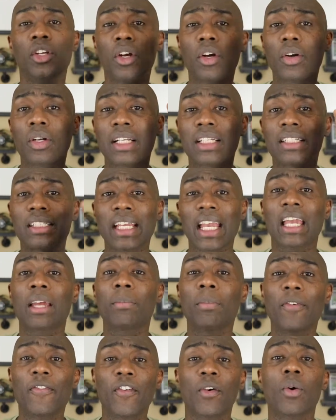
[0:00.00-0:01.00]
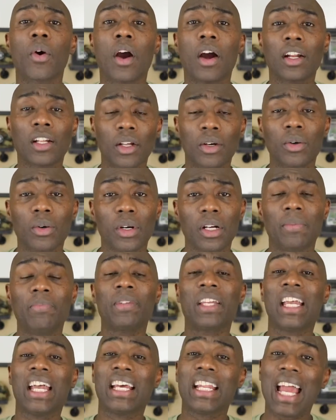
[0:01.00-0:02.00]
You're going to stand before our Lord
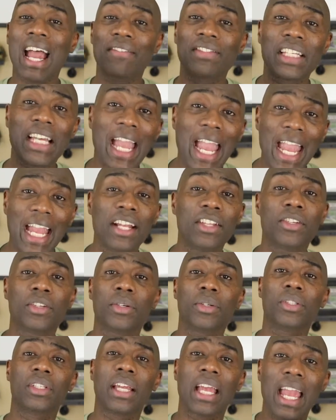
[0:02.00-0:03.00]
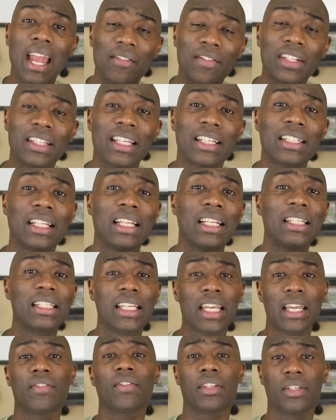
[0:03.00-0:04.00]
and have the answer to everything that He's
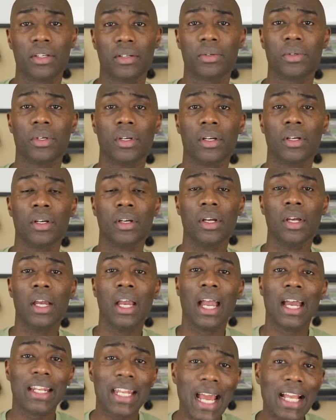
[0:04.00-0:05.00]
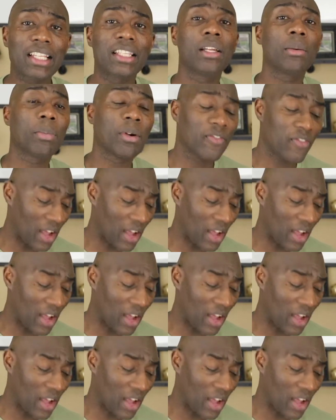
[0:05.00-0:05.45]
given you. And that's number